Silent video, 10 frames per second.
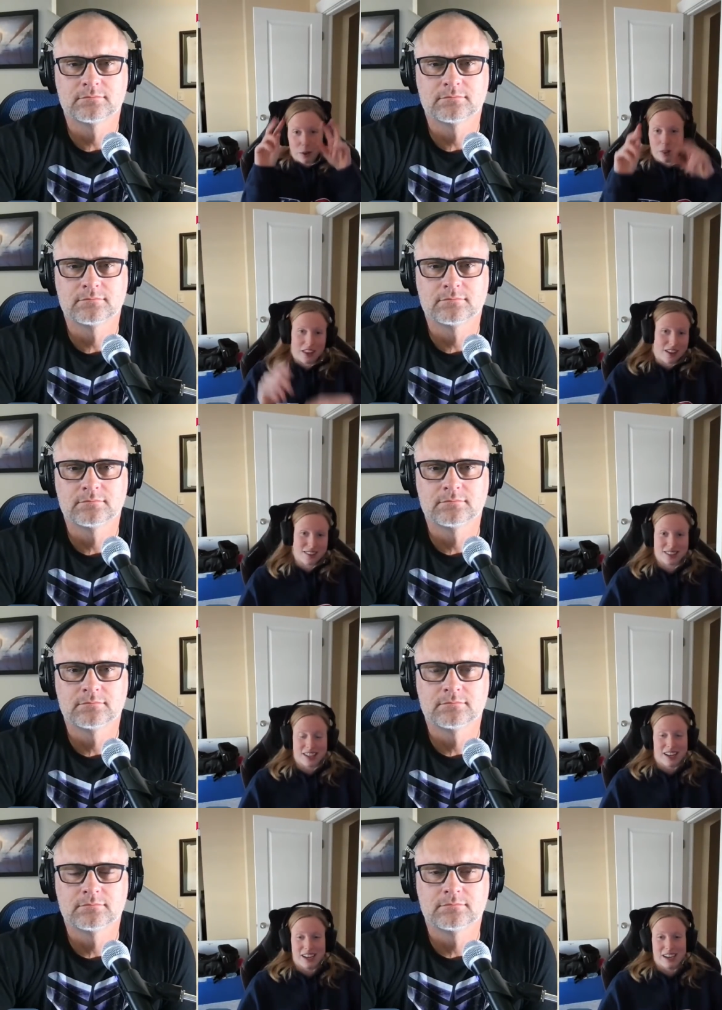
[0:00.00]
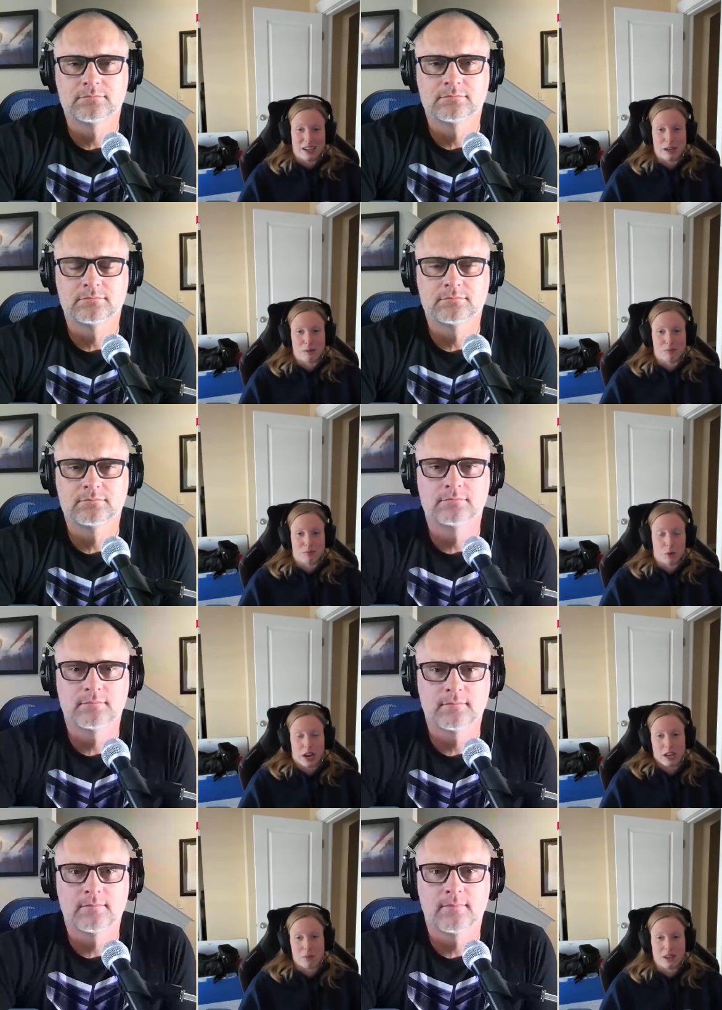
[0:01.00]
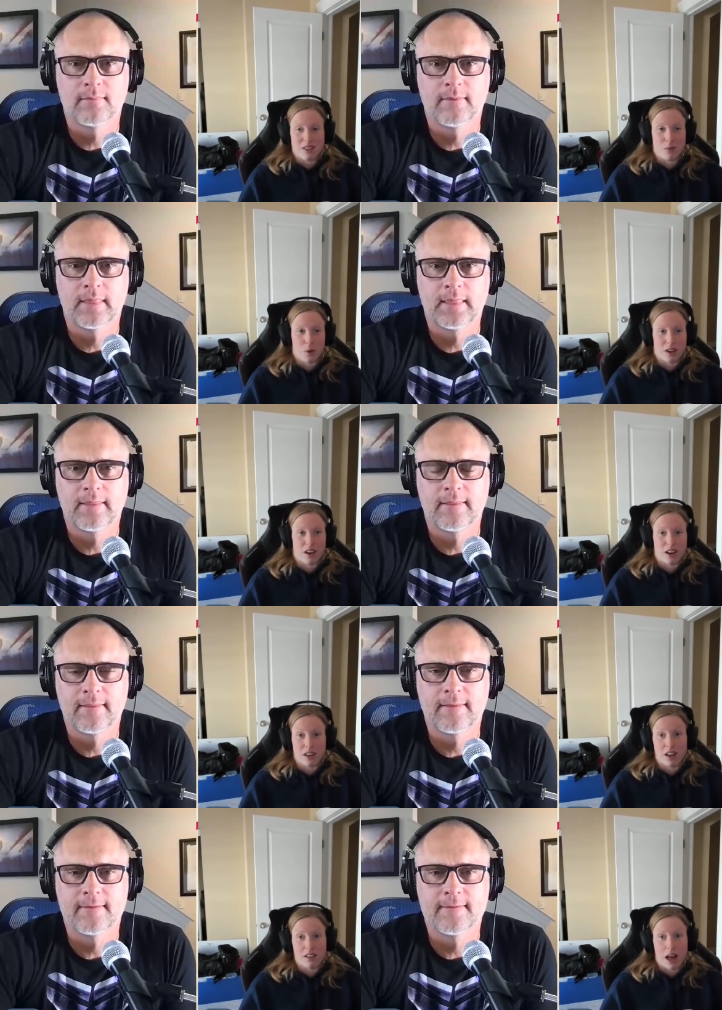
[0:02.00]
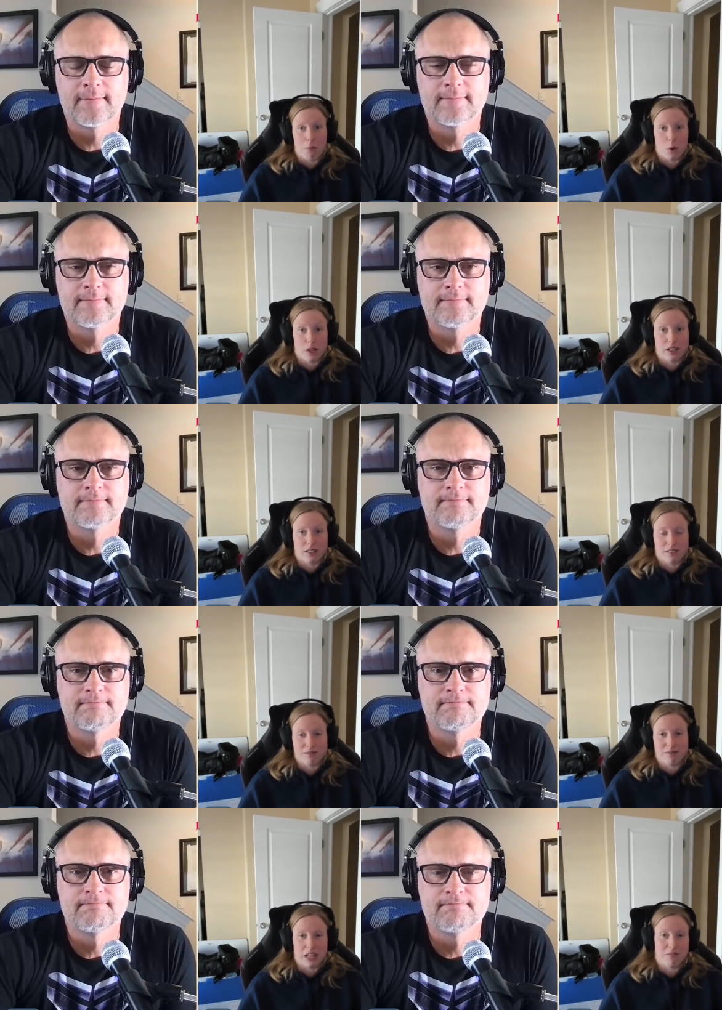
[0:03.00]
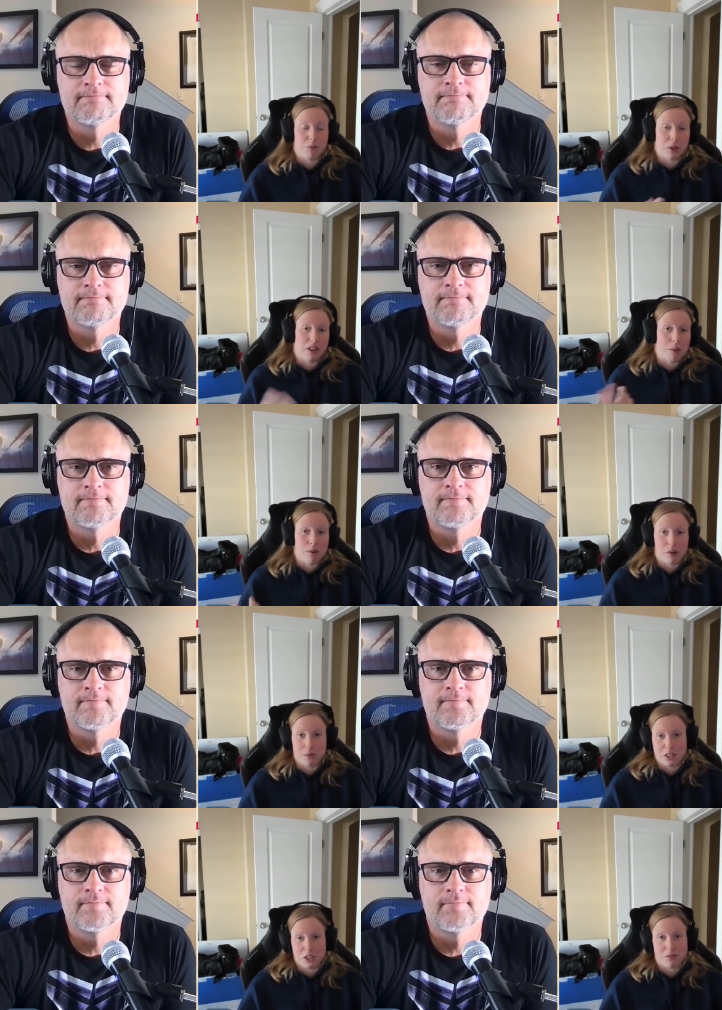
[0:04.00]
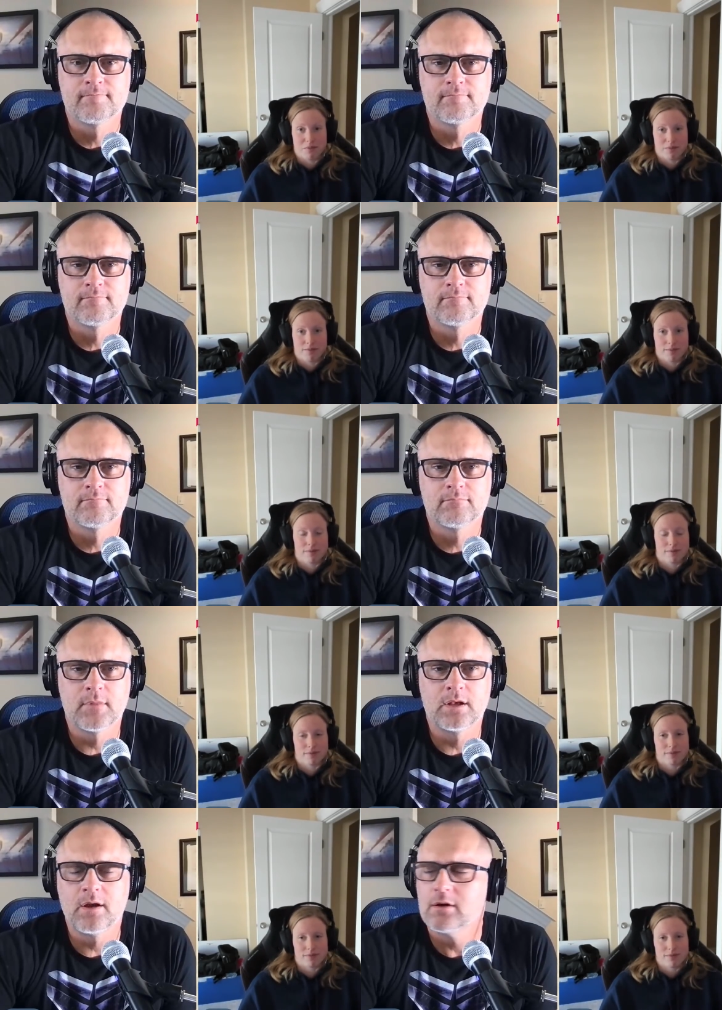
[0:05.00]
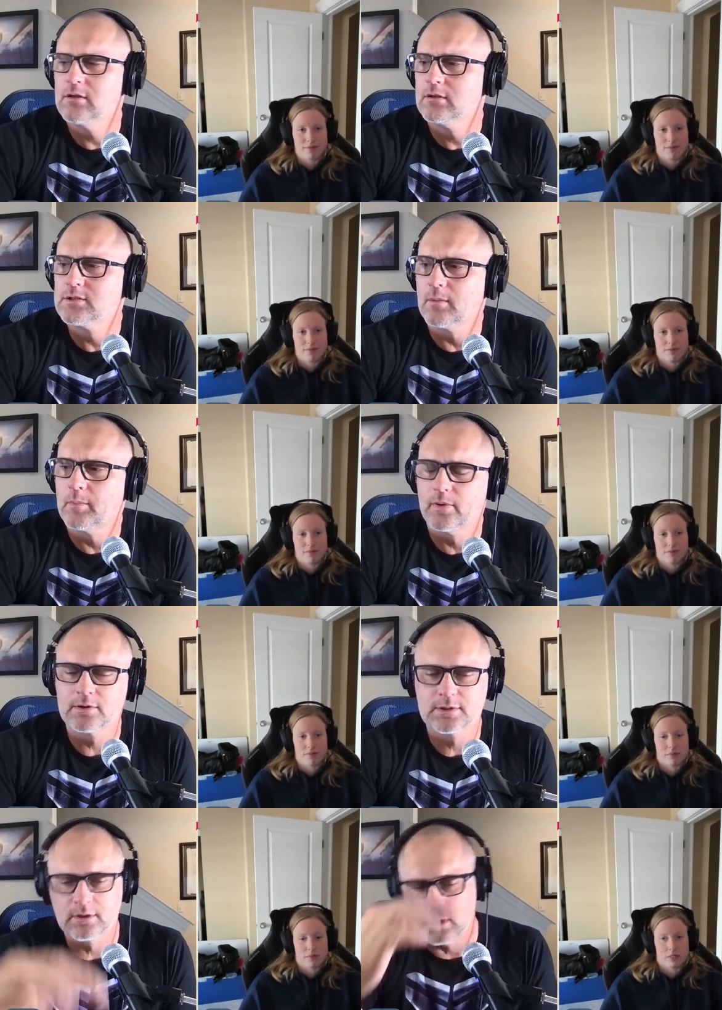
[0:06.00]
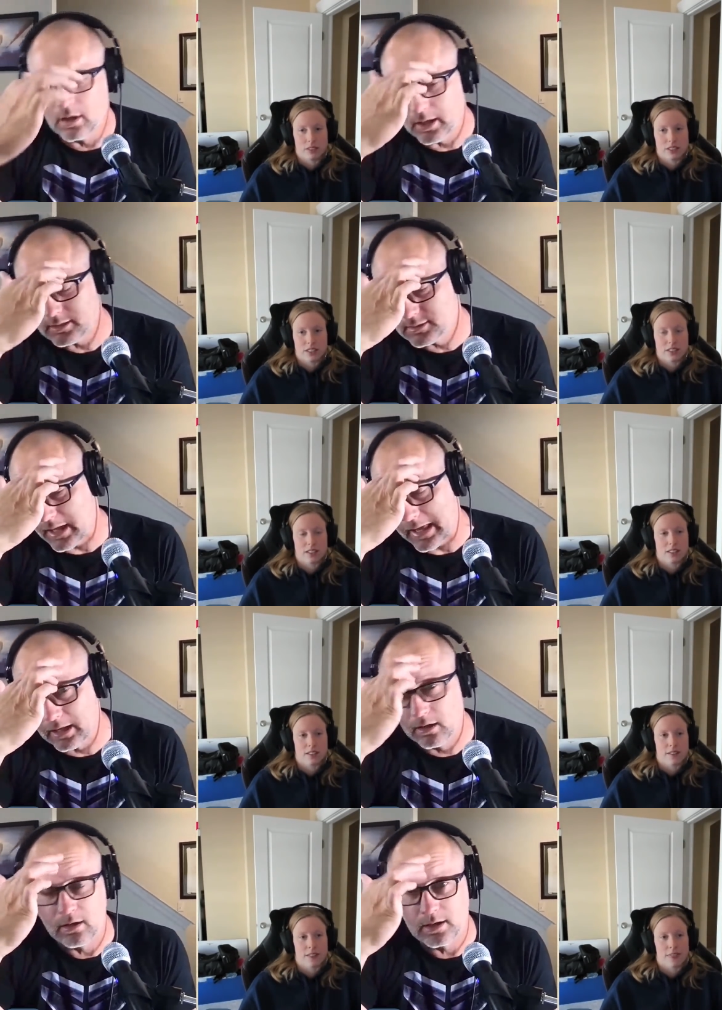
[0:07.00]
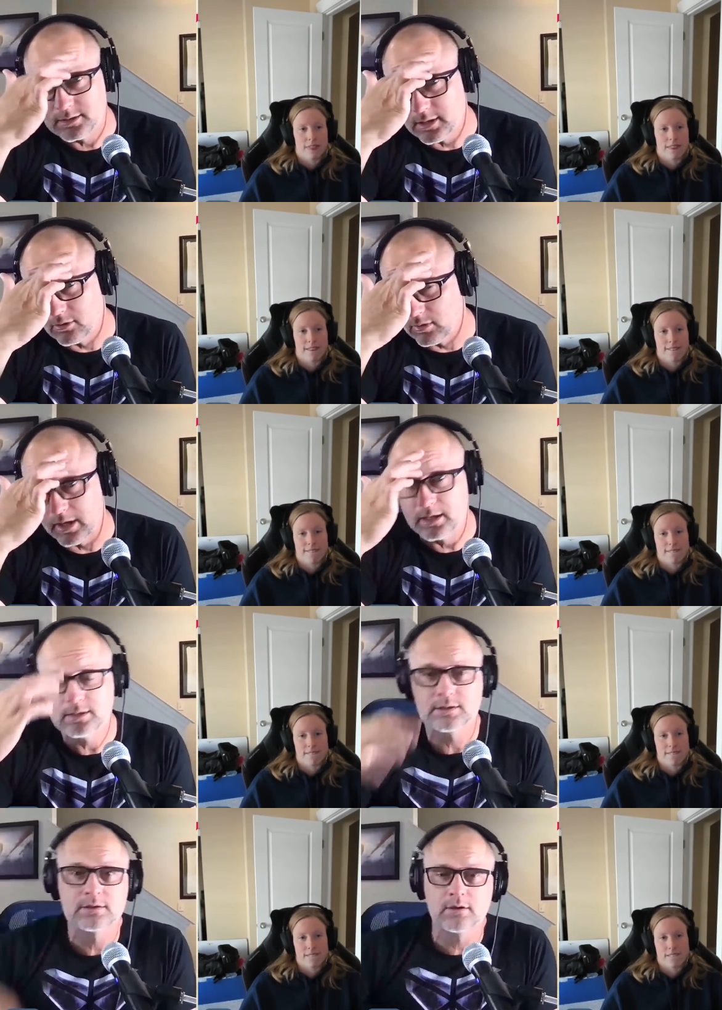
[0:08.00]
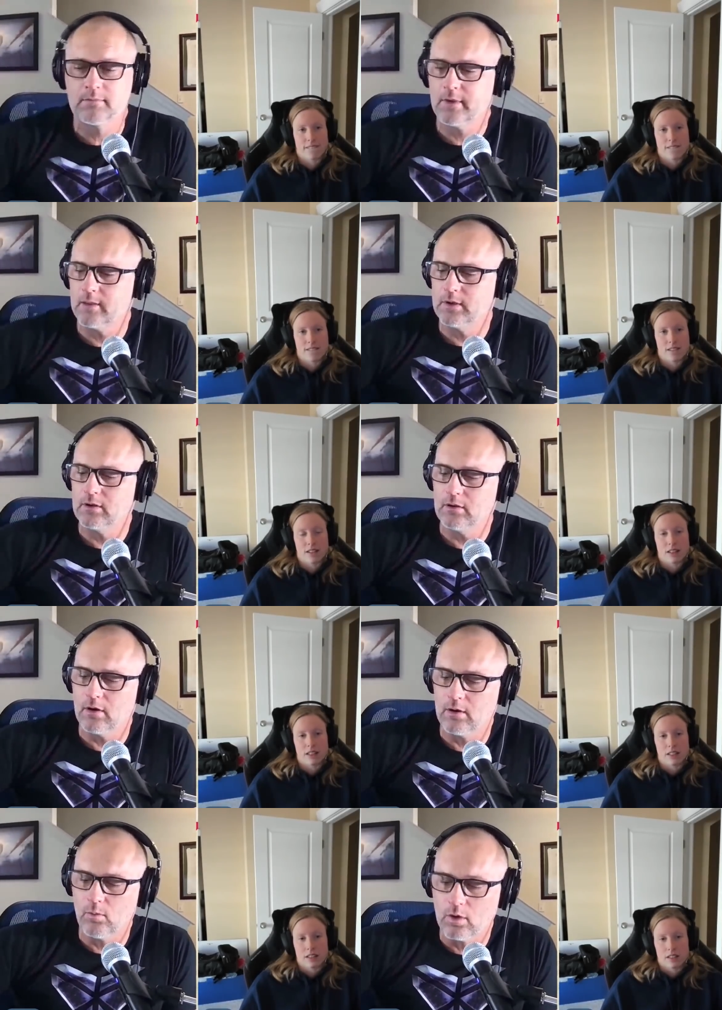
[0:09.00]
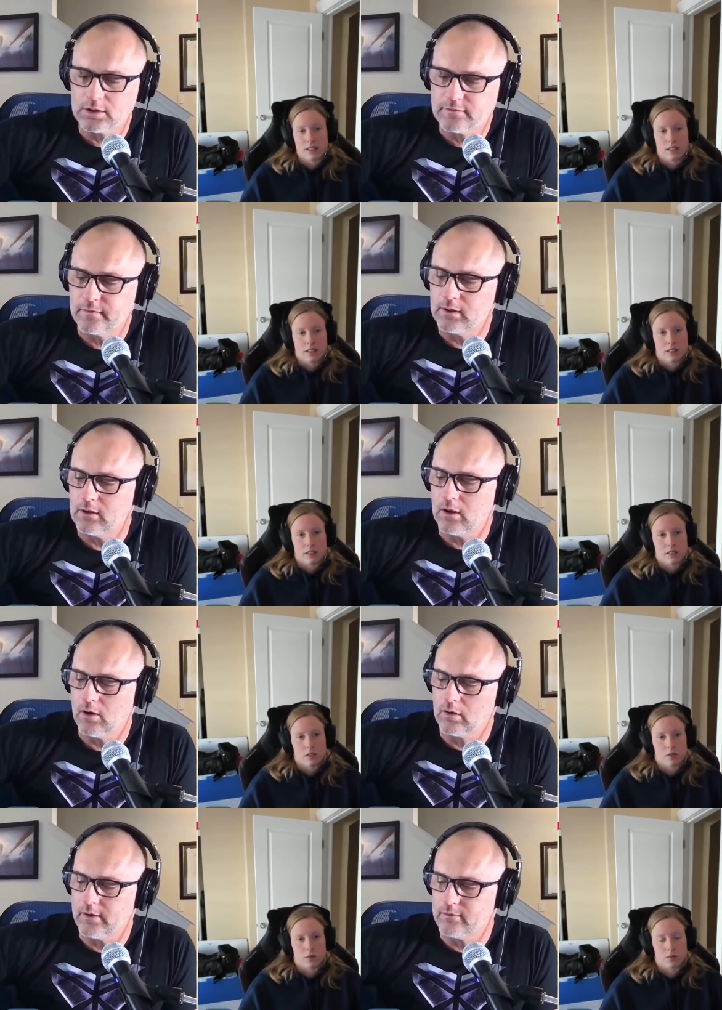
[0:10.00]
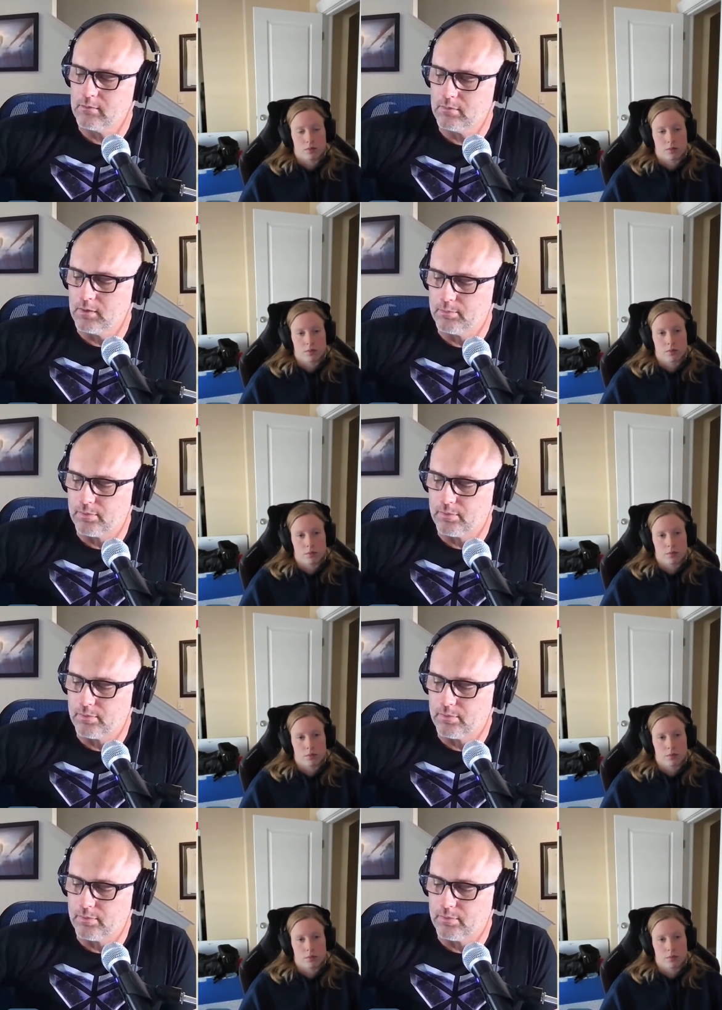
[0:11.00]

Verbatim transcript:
Speaker 1: little things um, where I could be working on it a lot more and, and with a lot more repetition.
Speaker 2: Now, you're the type of person that likes to analyze their race and maybe uh, watch video or even the